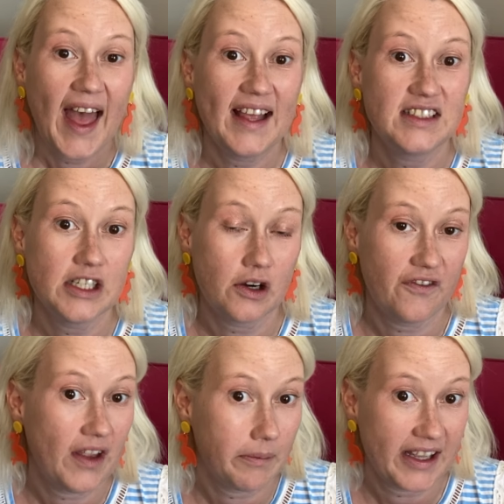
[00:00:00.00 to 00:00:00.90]
until a
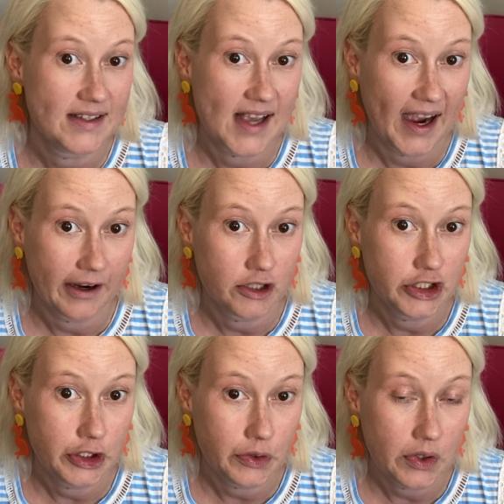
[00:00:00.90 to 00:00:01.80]
family has hired
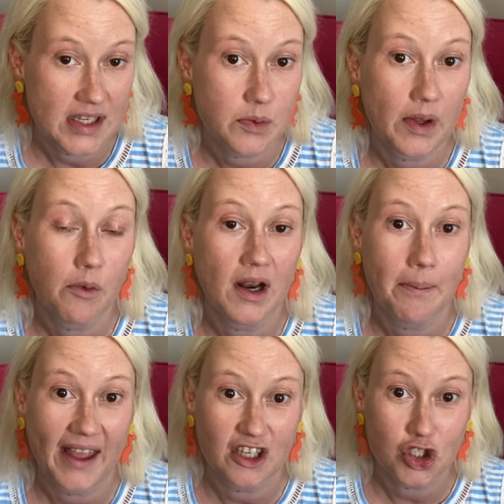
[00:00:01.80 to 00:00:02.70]
you, because we want to
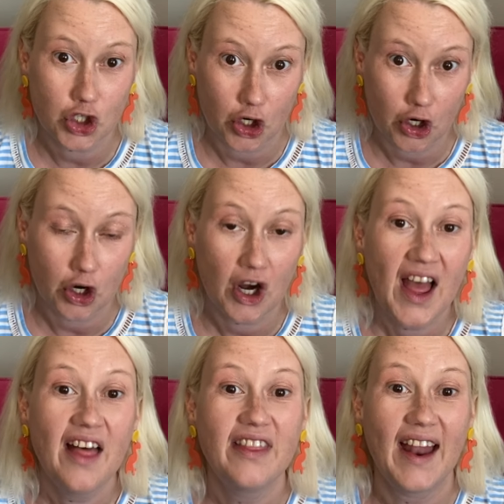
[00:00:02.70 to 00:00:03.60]
make sure
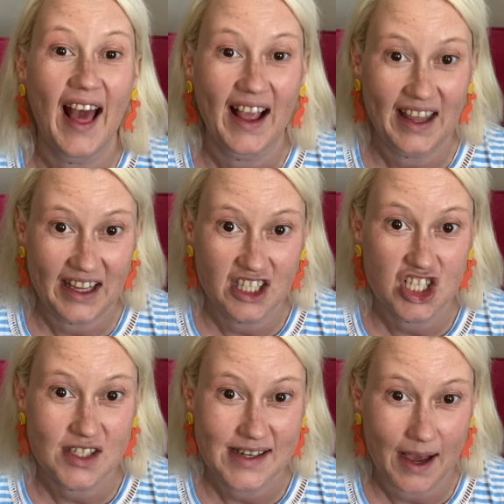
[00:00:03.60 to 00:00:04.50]
that each
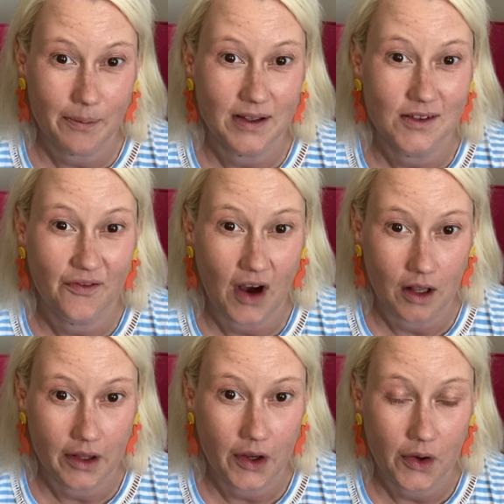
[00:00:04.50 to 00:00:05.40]
step is
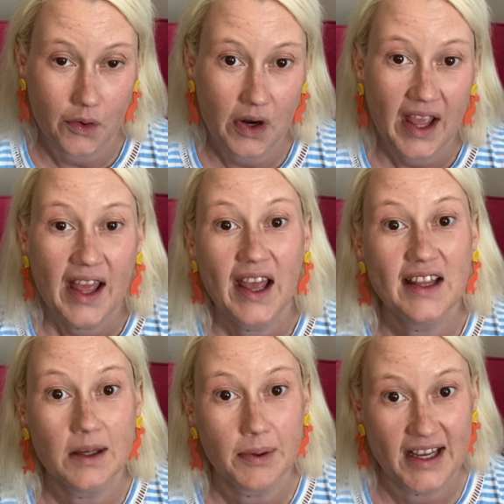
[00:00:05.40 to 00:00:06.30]
followed in
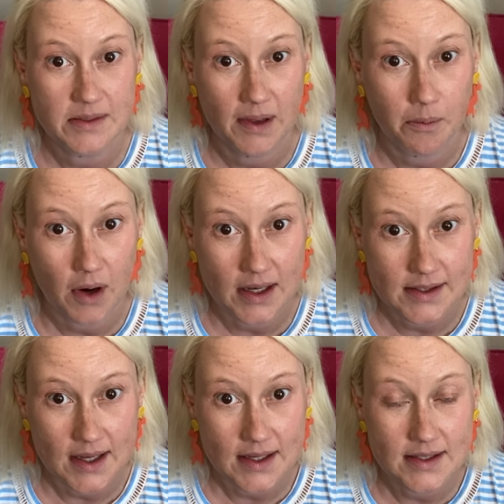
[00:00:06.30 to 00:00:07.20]
the placement
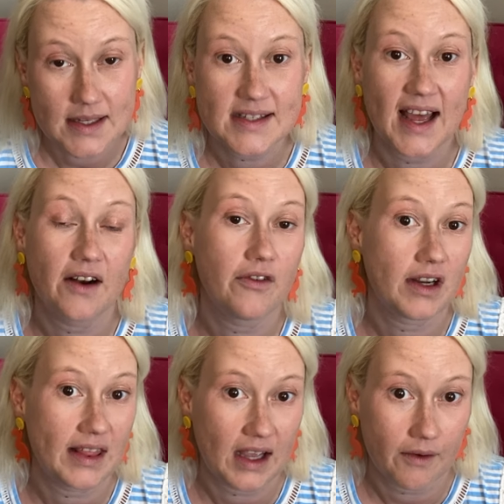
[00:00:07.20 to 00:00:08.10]
process to set
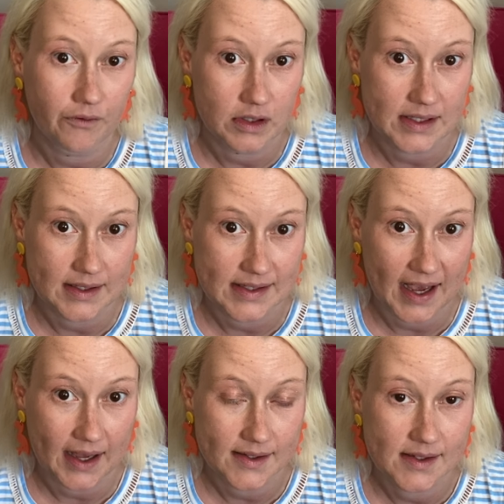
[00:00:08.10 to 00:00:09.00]
everything up for
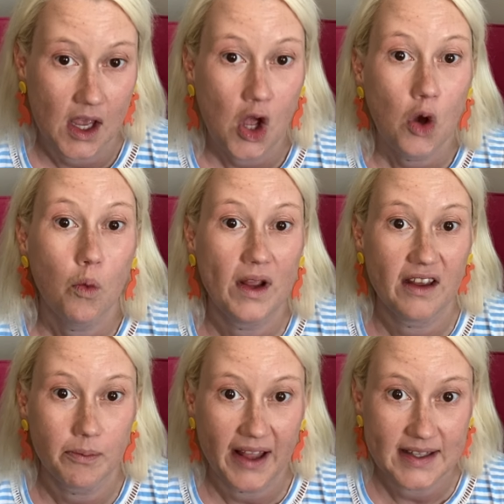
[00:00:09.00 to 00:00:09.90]
success. We
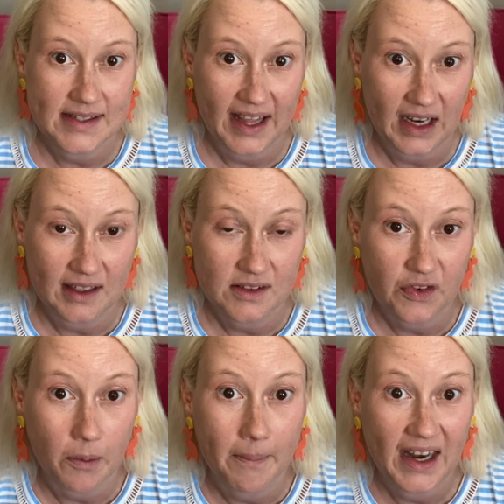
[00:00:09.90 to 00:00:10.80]
have placed nannies
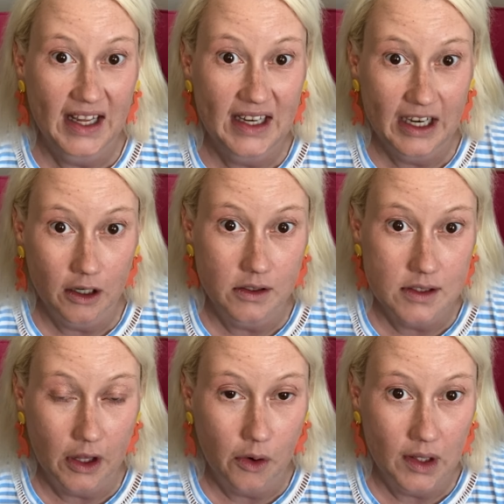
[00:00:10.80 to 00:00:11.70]
for many years
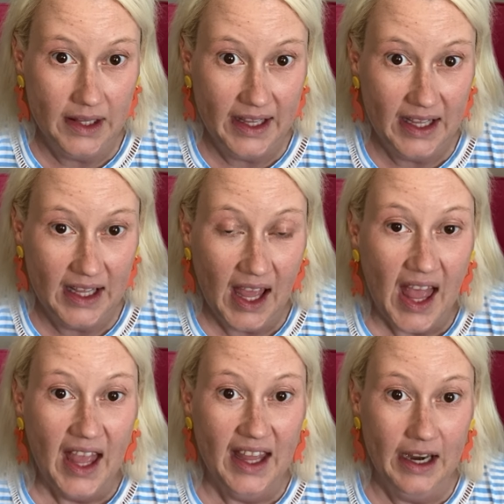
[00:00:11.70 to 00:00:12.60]
locally
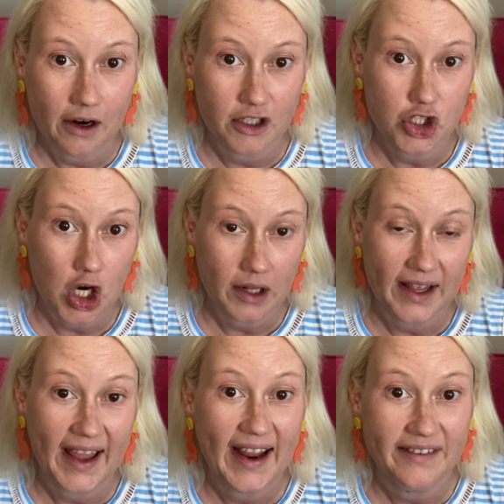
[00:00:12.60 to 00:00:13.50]
here in
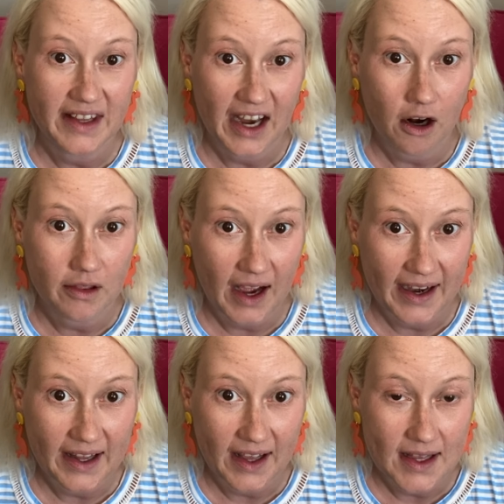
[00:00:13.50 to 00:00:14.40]
Charlotte and the
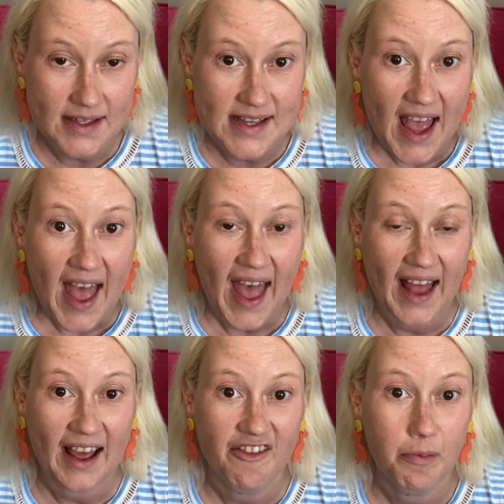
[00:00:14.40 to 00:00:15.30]
Carolinas
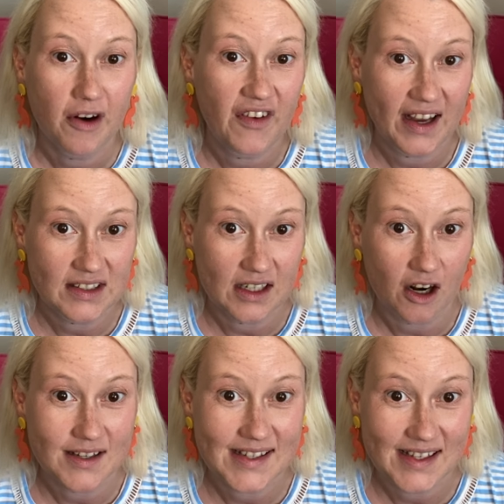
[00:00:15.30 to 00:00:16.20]
and have perfected
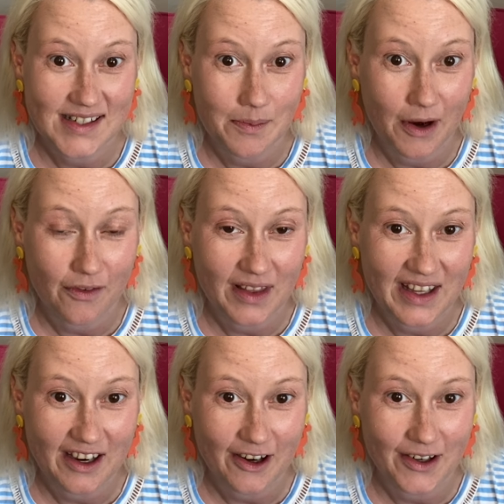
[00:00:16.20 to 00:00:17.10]
our system over the
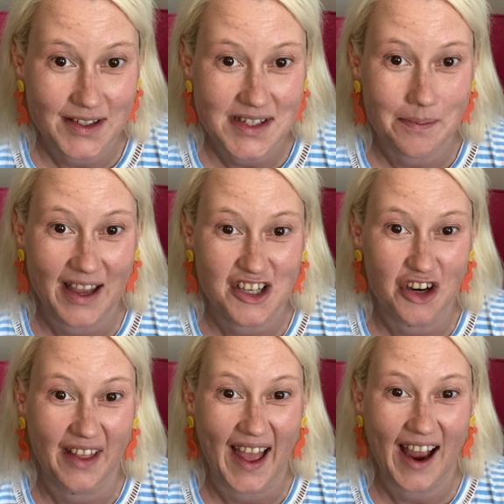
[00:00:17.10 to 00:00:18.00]
years to make sure
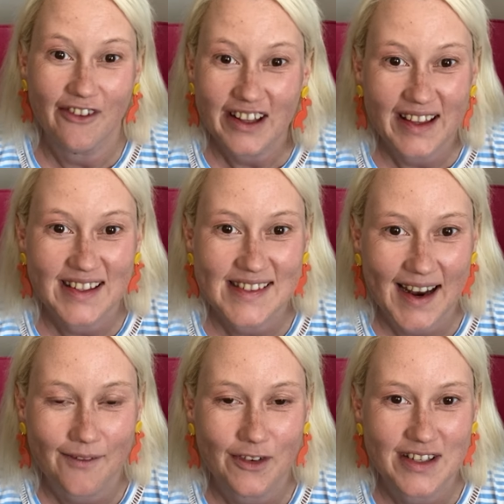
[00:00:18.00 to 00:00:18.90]
that everything's set
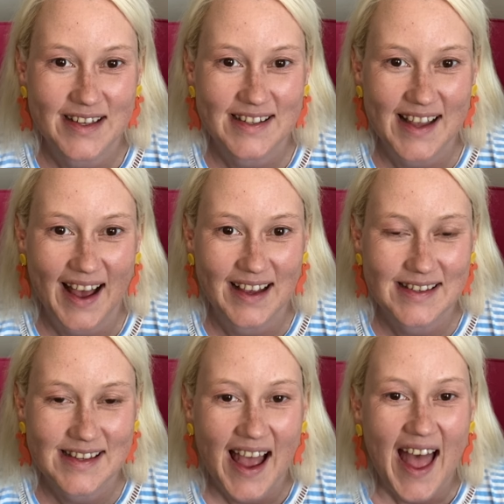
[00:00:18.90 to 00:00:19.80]
up for
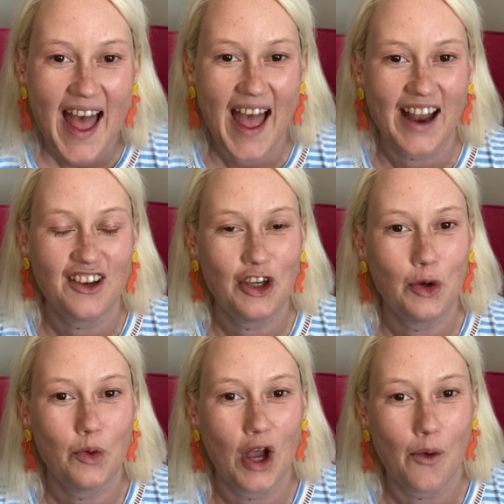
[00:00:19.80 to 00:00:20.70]
success and
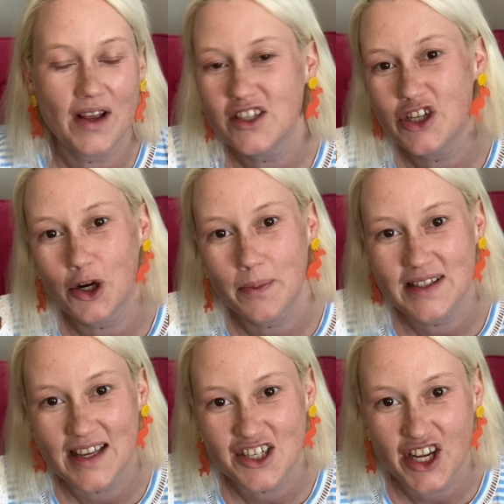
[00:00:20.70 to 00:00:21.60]
you go into your
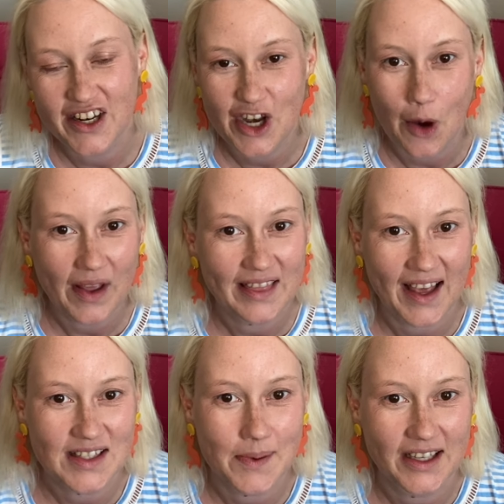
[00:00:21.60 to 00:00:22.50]
position knowing the
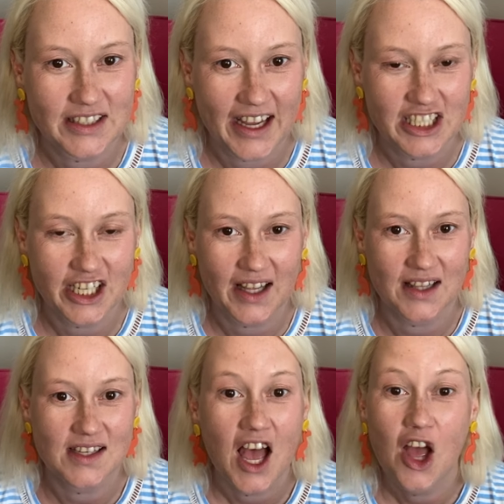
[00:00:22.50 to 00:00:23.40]

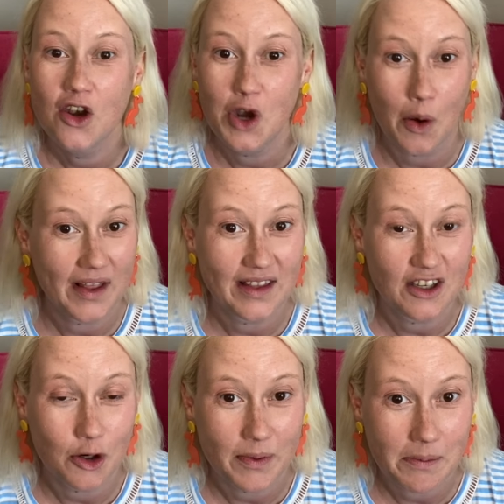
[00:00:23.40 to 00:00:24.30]
expectations, knowing that
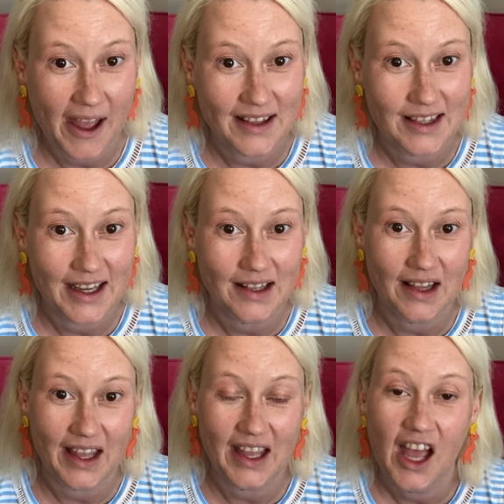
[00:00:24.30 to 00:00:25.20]
you'll be paid
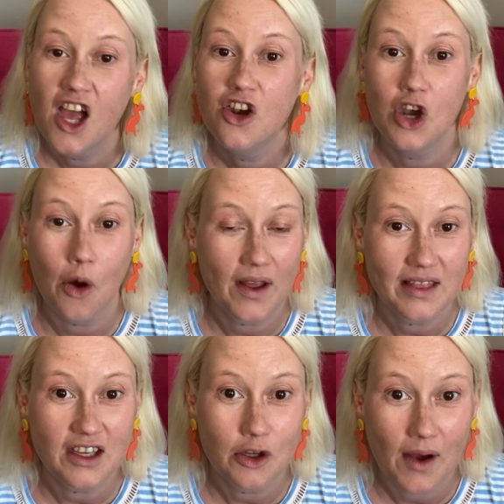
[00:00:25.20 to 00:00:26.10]
legally, knowing
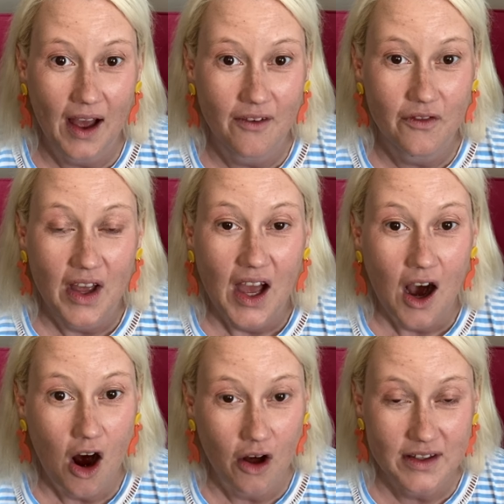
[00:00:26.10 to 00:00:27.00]
that you have
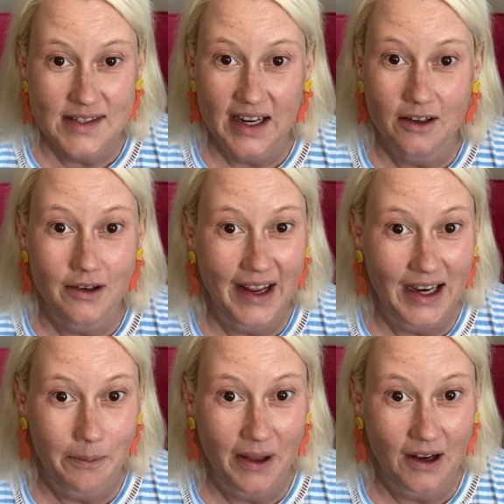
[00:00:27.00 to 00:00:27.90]
all the standard
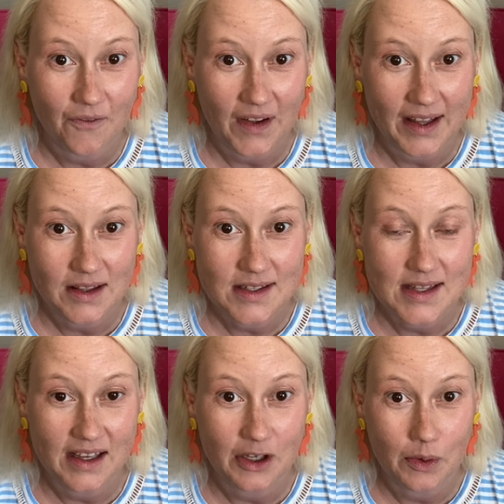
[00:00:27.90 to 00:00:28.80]
nanny benefits
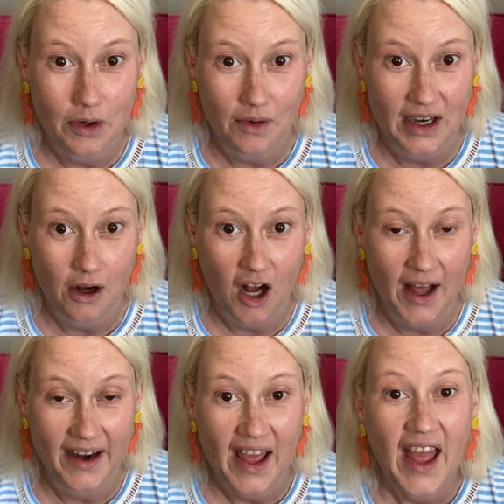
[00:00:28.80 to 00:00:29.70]
that you agreed
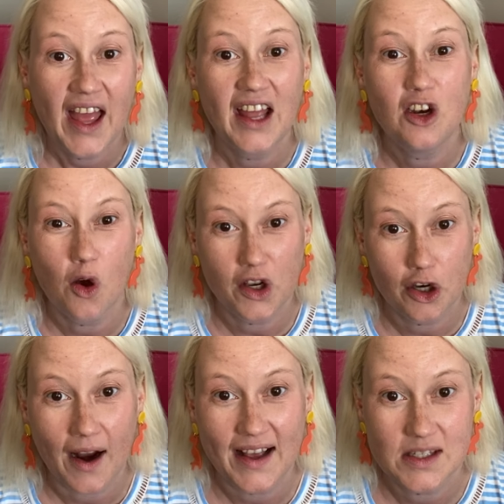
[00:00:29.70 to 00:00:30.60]
on, and knowing
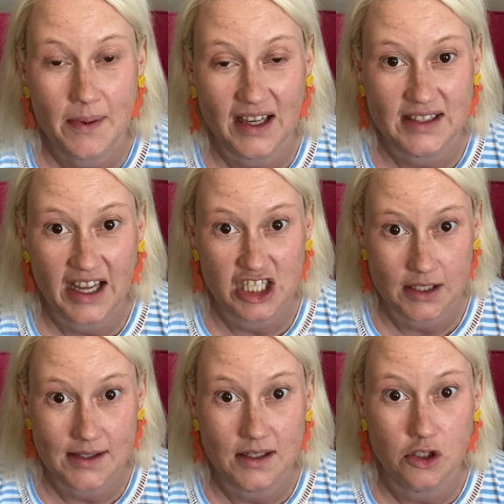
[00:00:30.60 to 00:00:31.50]
your
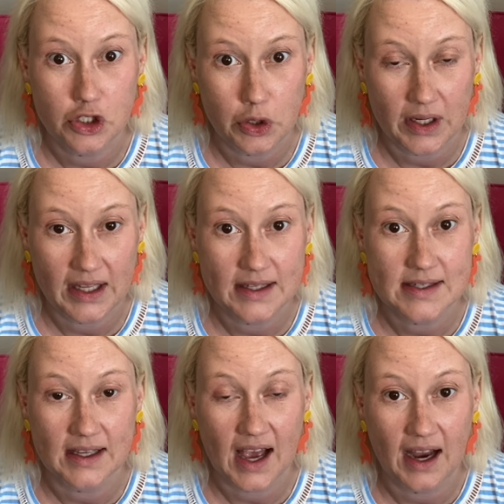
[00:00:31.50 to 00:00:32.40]
expectations and duties
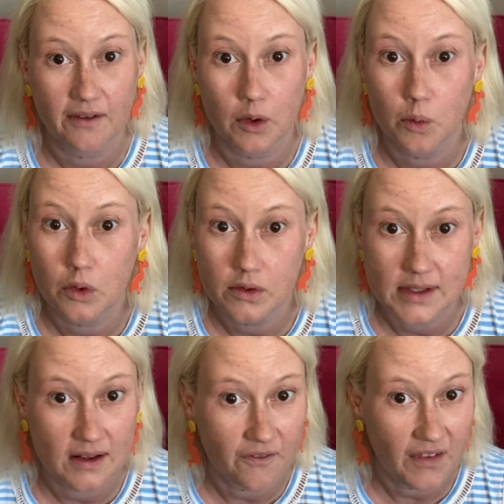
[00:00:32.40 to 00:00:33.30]
and kind of the rules
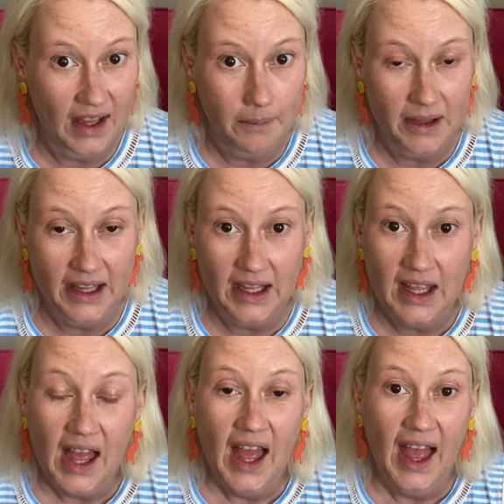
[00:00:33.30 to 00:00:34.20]
of the
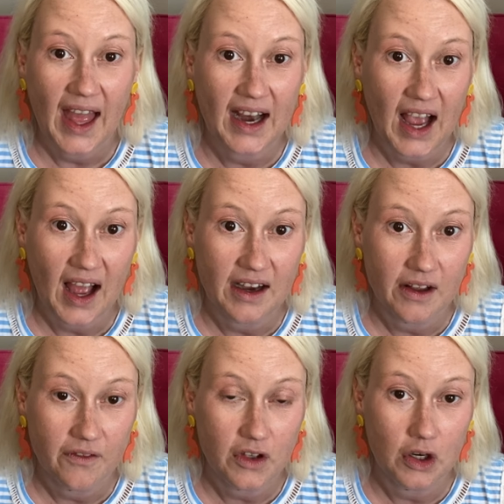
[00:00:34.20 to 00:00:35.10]
family and kind of,